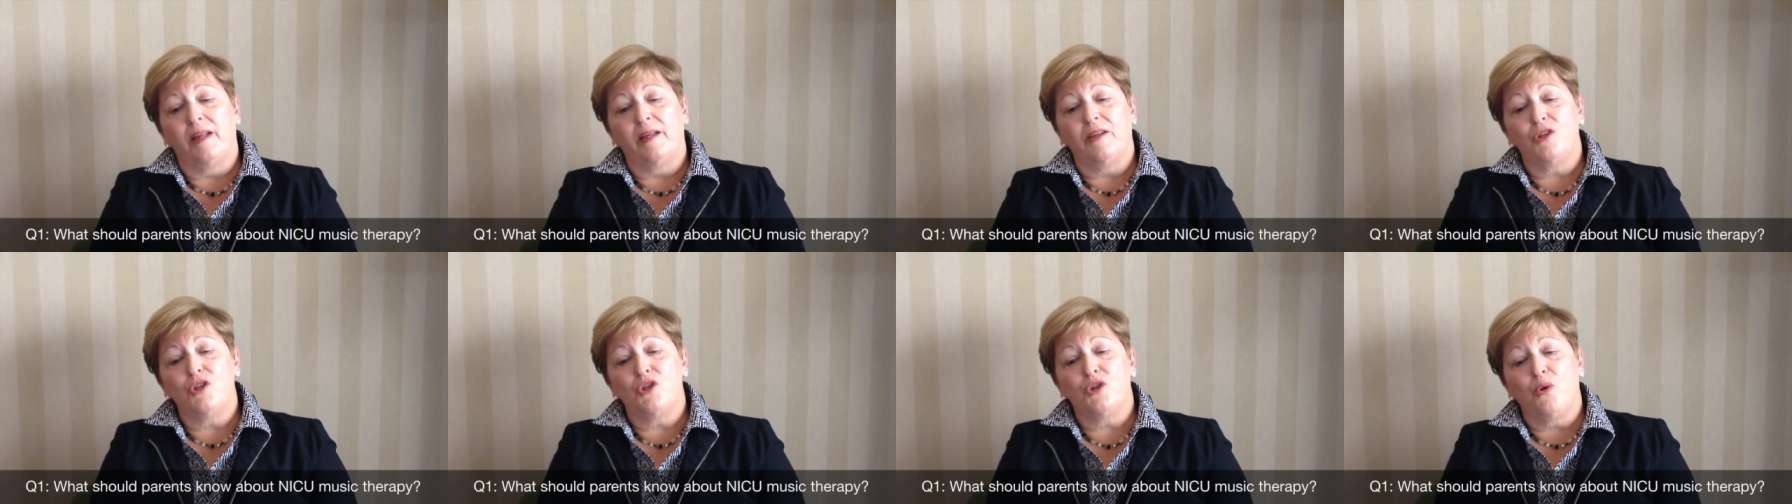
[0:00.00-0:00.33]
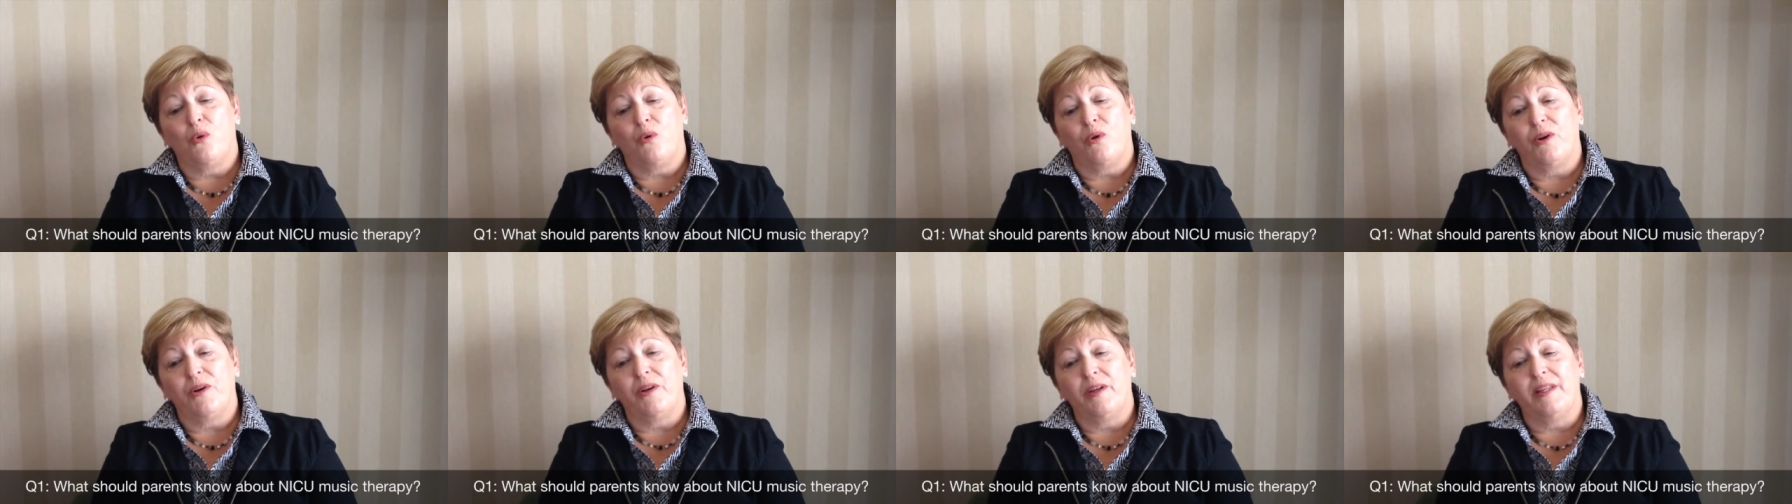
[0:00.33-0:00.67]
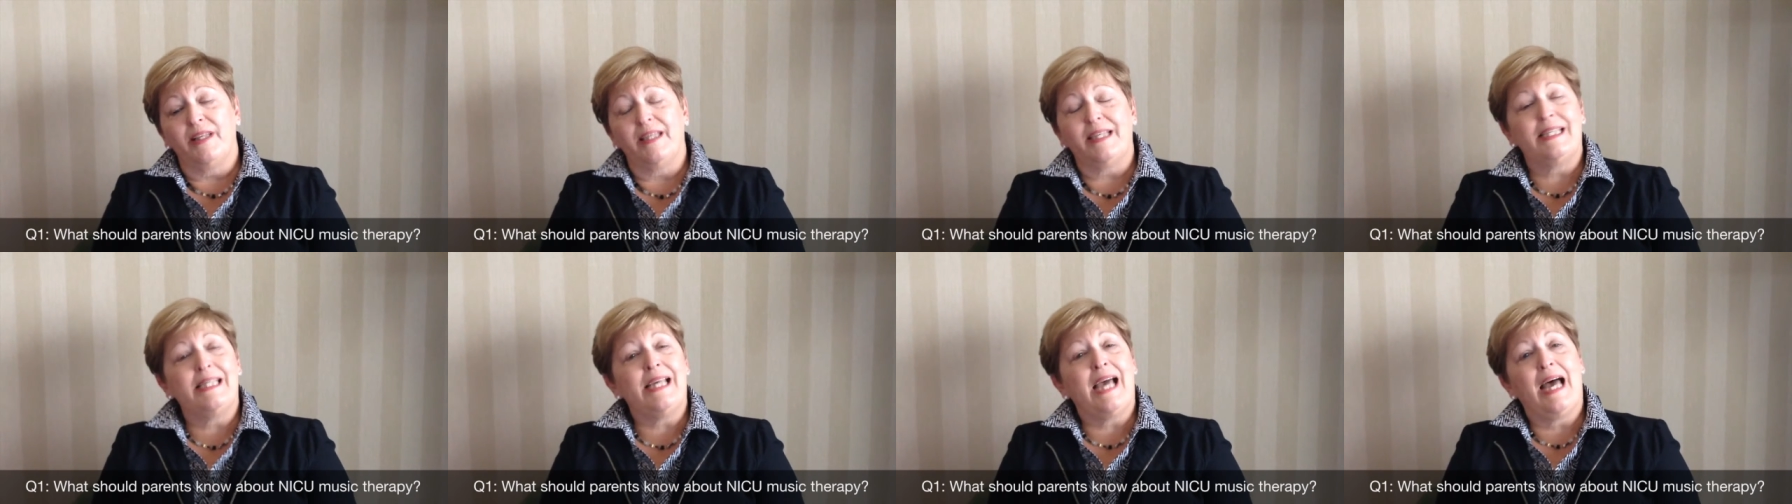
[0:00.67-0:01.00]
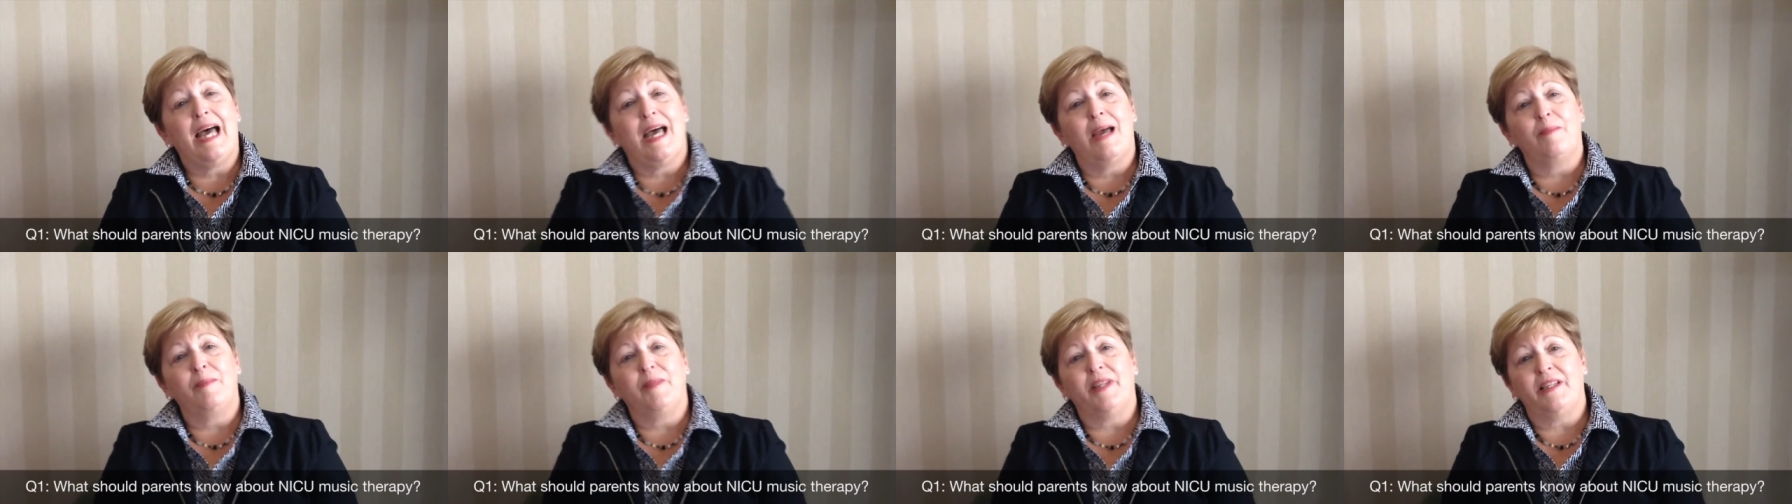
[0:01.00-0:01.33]
shorten the
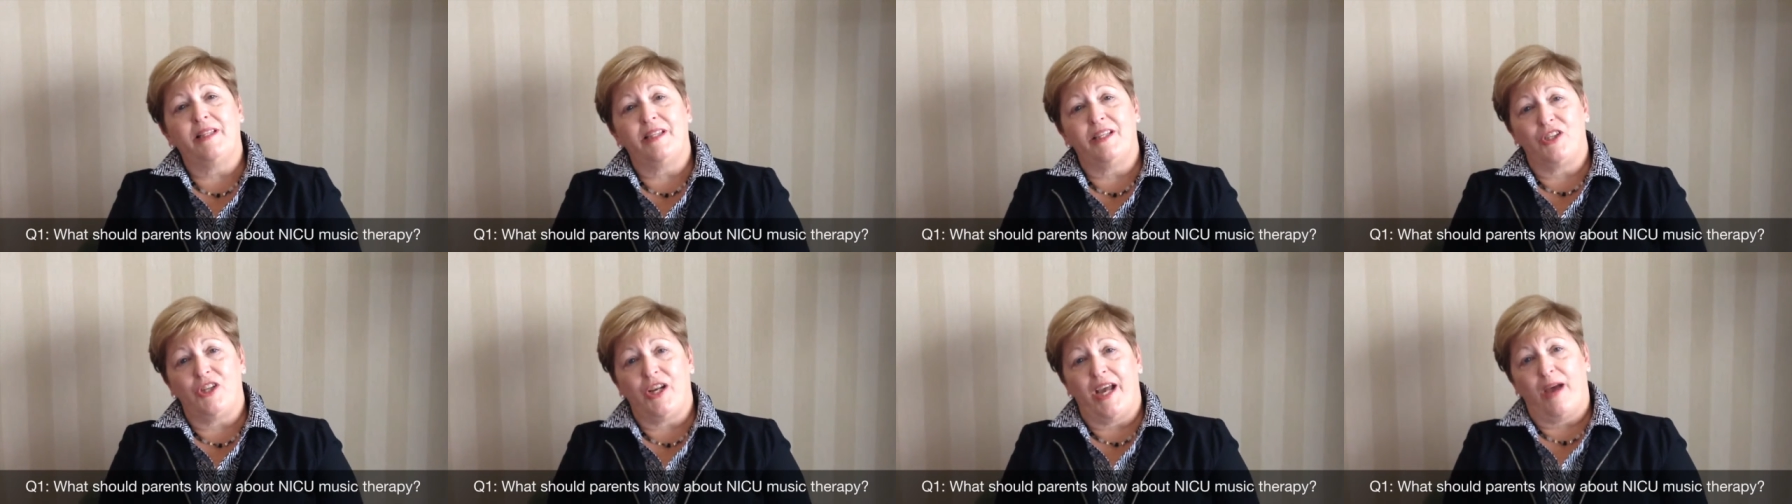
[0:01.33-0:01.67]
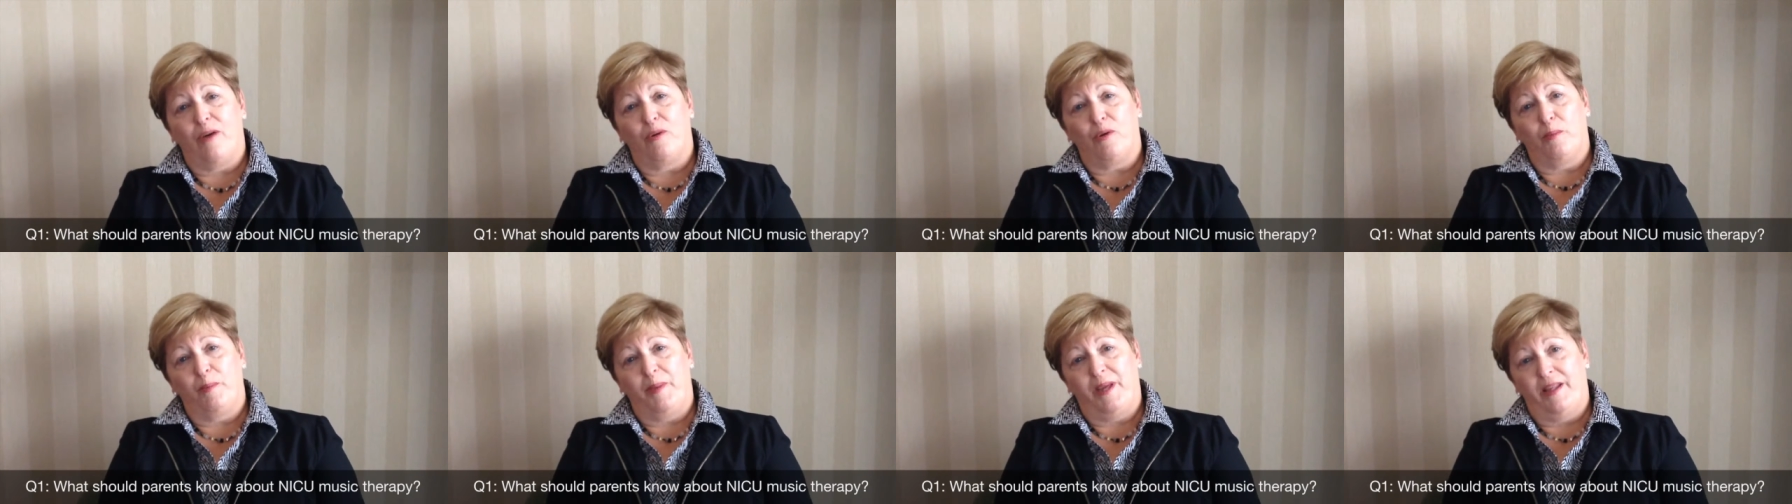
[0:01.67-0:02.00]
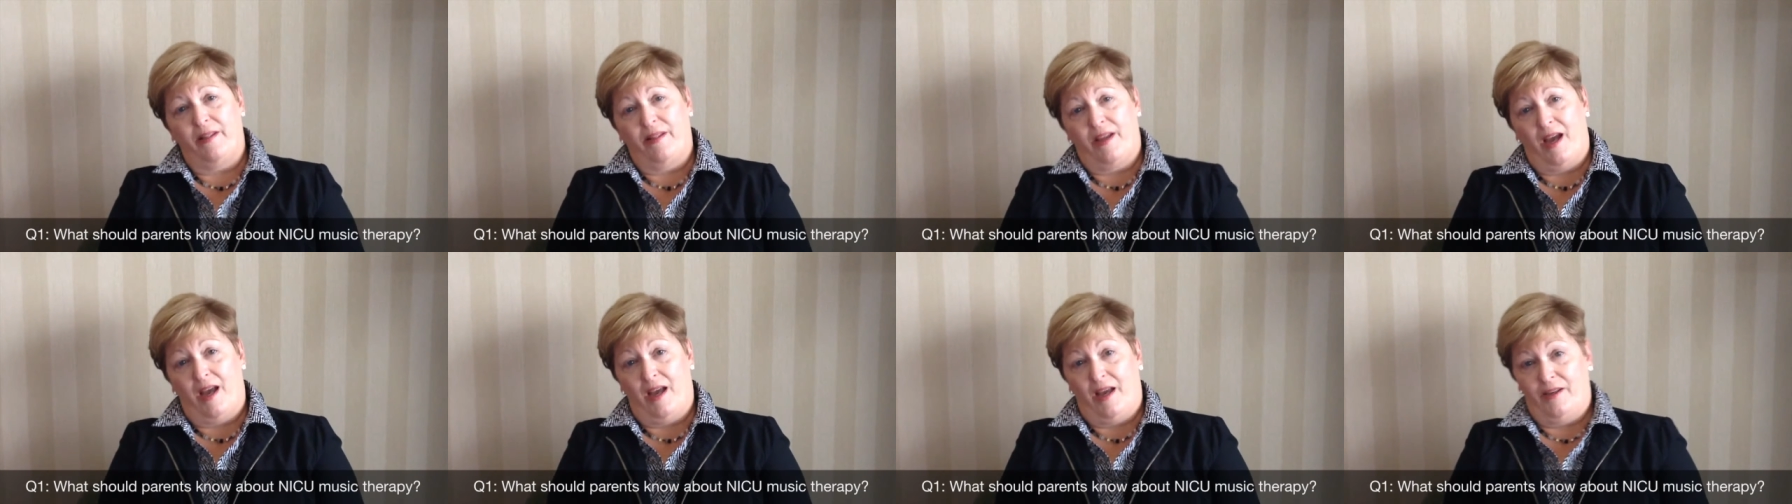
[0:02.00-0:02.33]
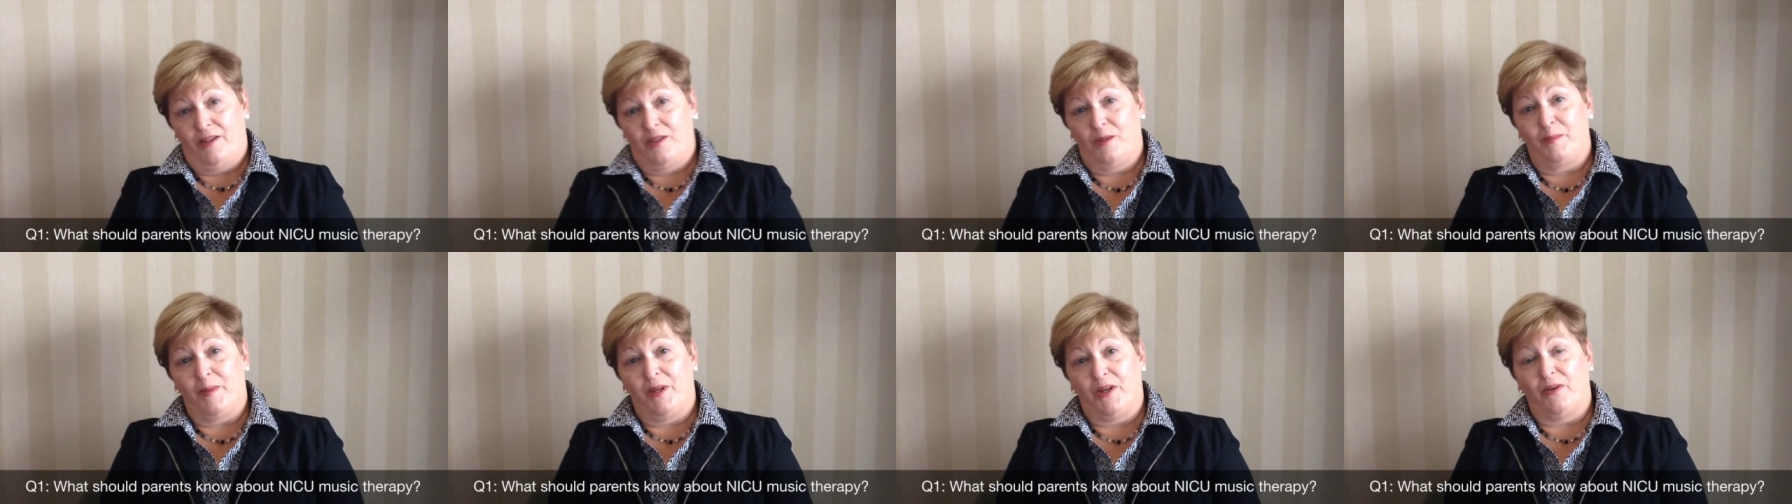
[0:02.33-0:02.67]
time that the child will be in the
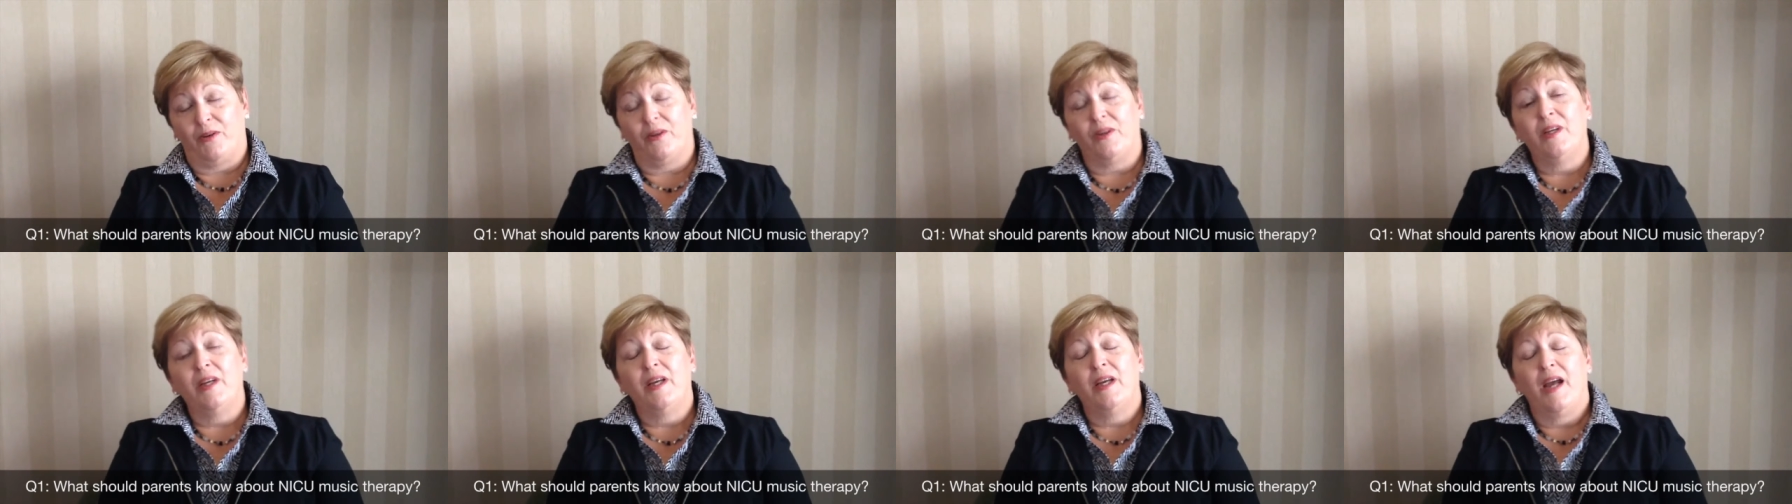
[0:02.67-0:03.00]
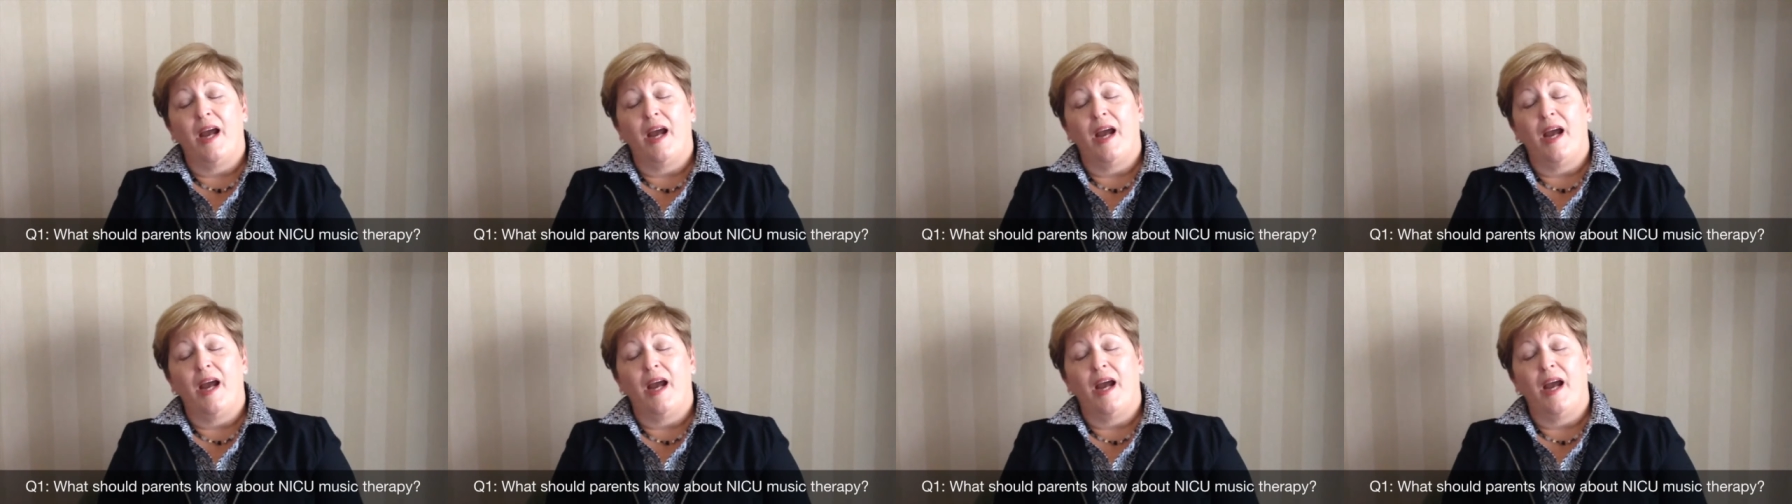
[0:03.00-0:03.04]
hospital.